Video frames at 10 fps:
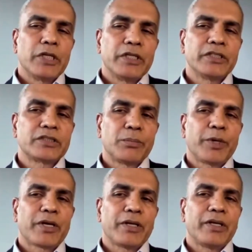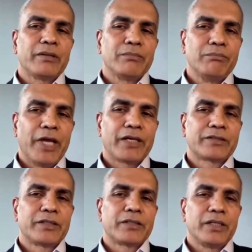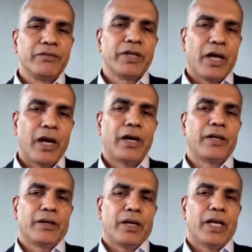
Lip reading: this typically makes it even harder,